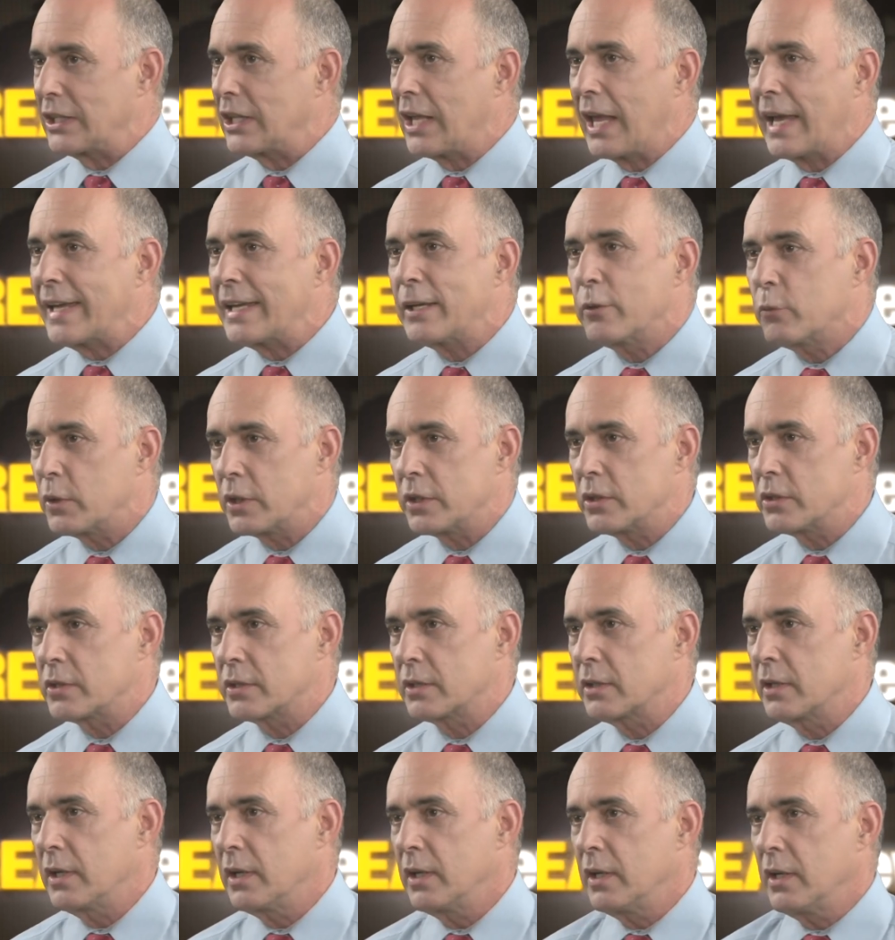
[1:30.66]

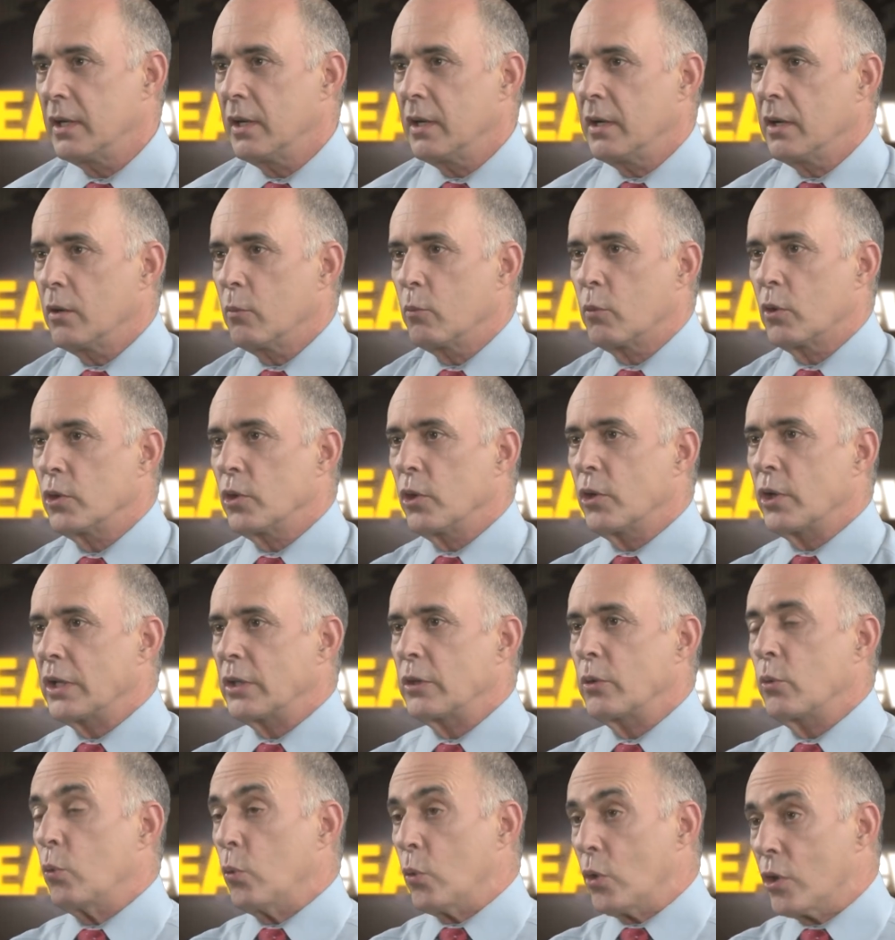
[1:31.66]
language, we're
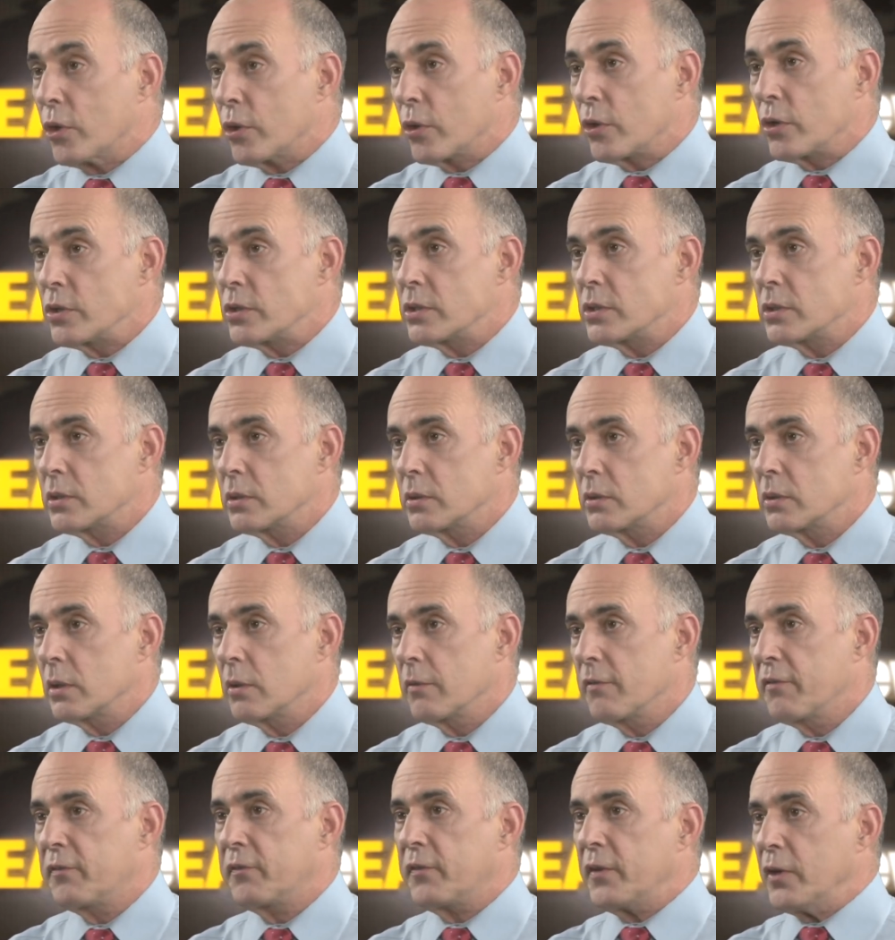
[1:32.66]
learning the words
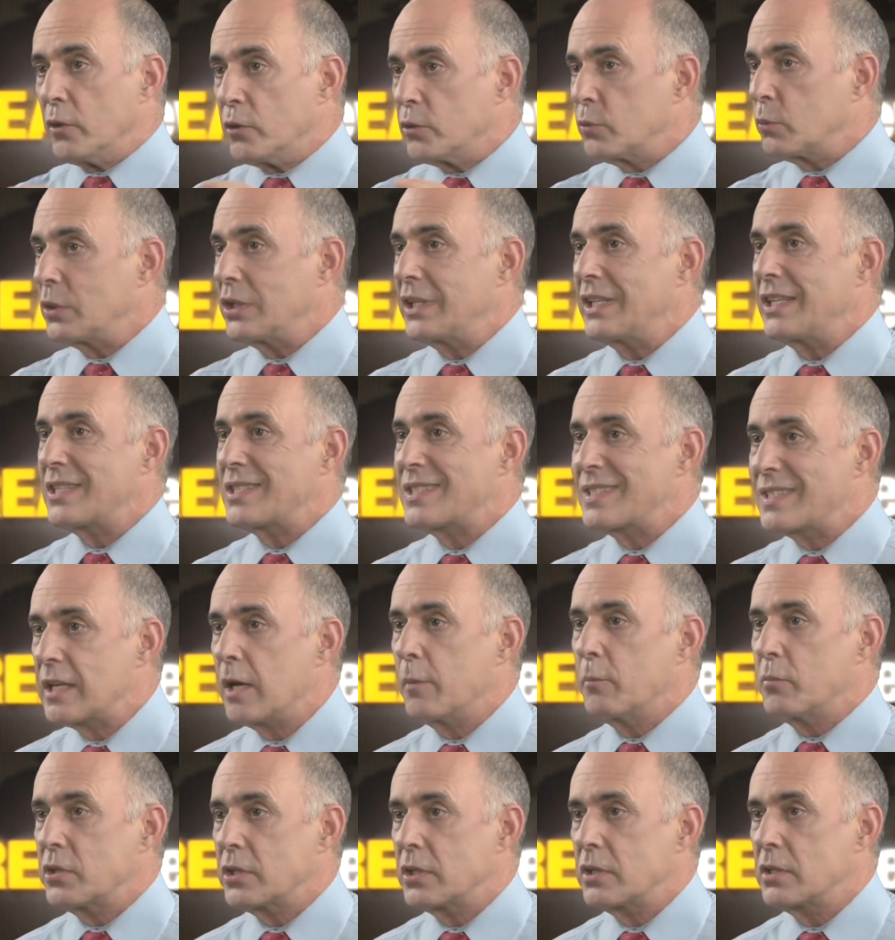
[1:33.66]
filled with the
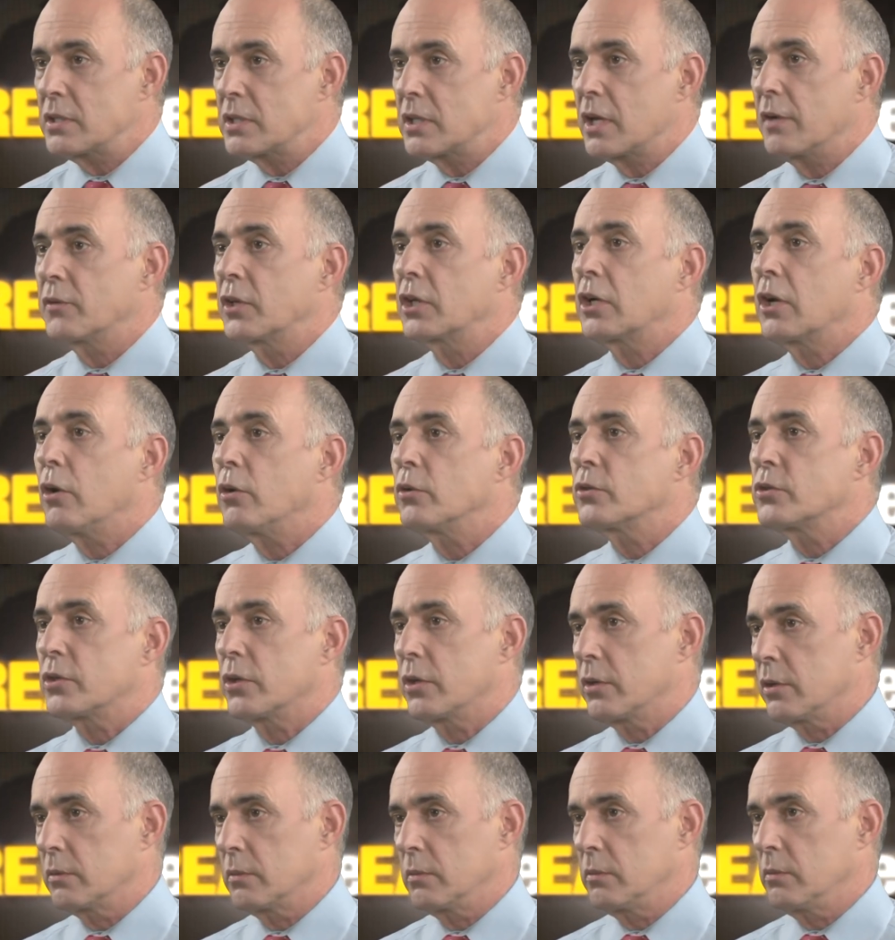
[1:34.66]
assumptions of the
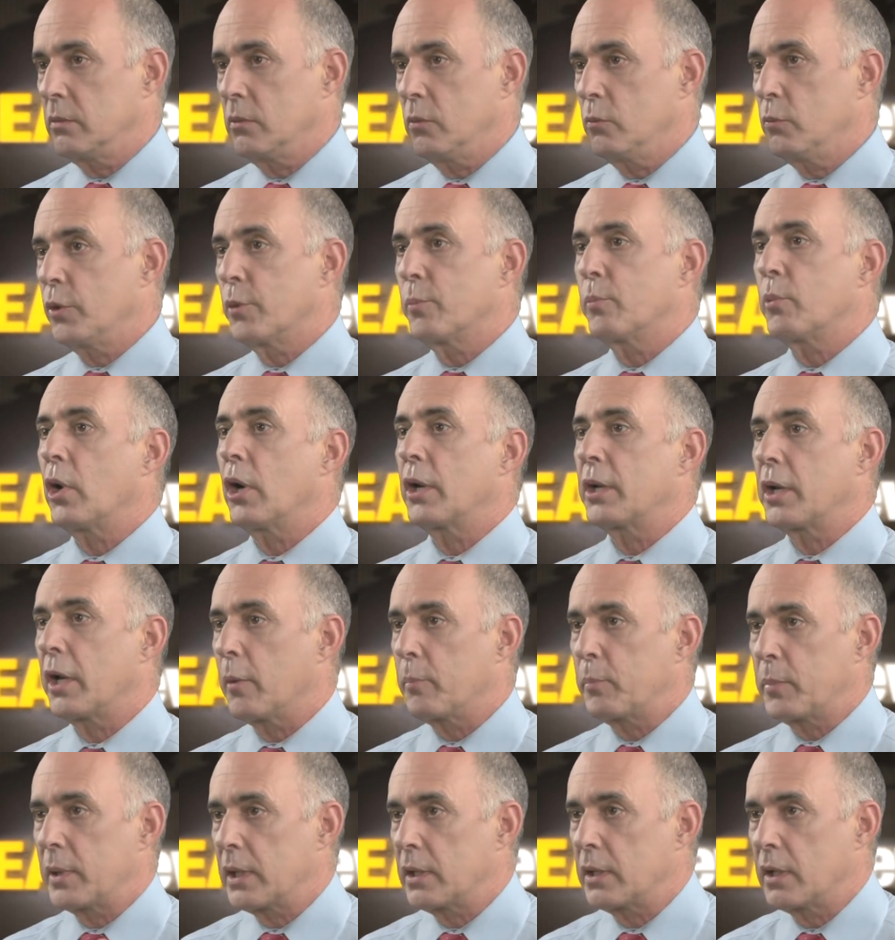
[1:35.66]
culture we're brought
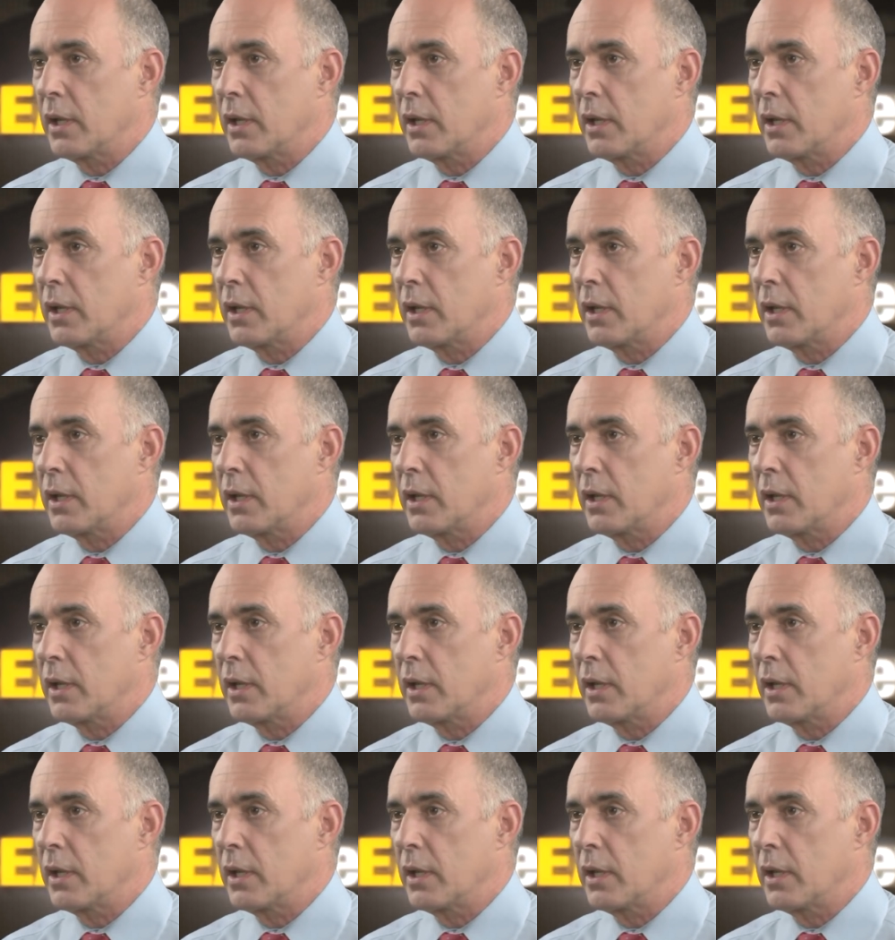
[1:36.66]
up in.